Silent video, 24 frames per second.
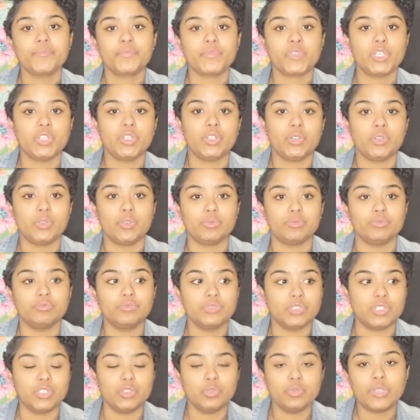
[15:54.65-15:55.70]
you know,
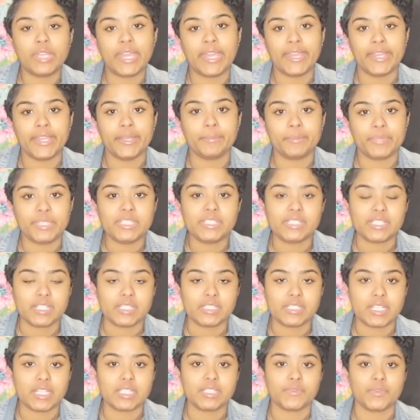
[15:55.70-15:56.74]
you can be
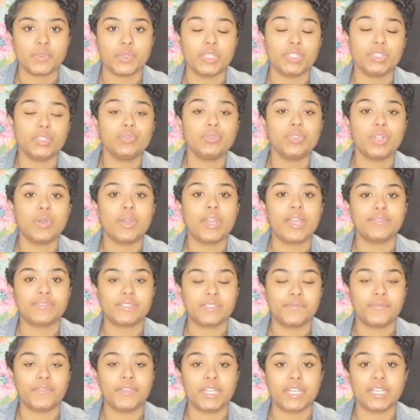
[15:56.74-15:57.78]
successful and you don't have
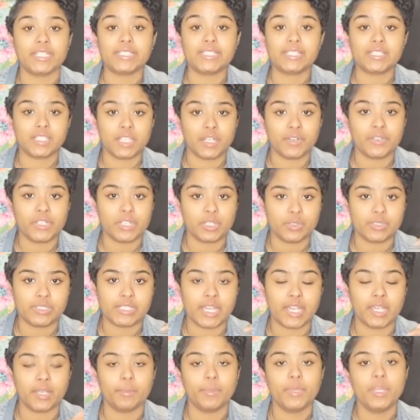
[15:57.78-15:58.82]
to fit a
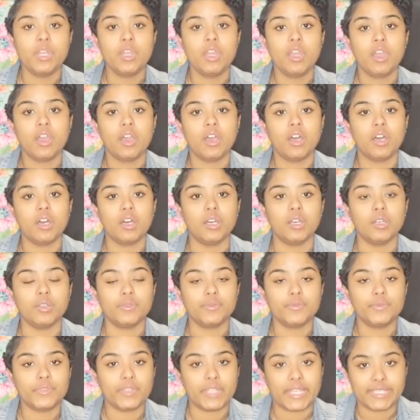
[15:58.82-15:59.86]
stereotype
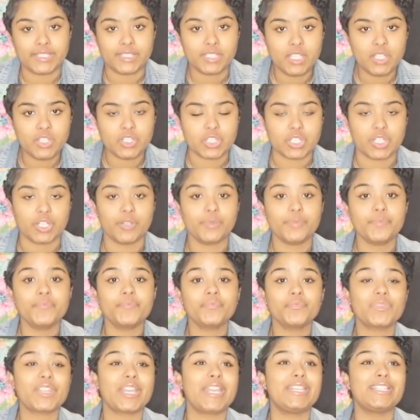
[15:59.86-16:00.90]
of a teacher.
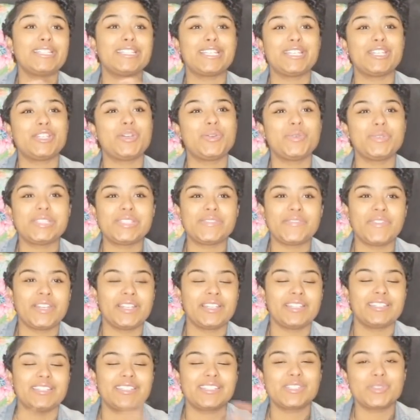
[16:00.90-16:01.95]
And, you know, it's
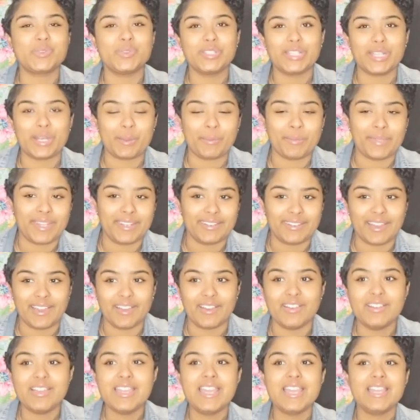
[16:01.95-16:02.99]
funny, at the school that I'm at
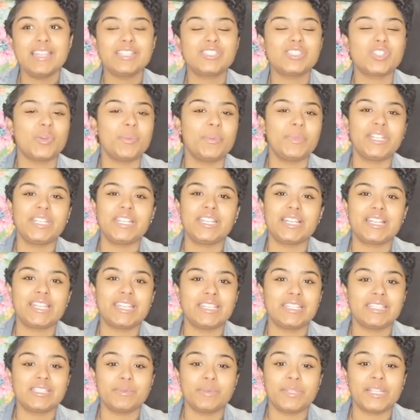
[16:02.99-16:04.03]
now, so many of the
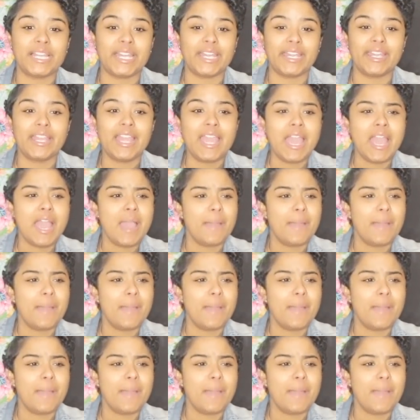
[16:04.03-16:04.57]
kids be like,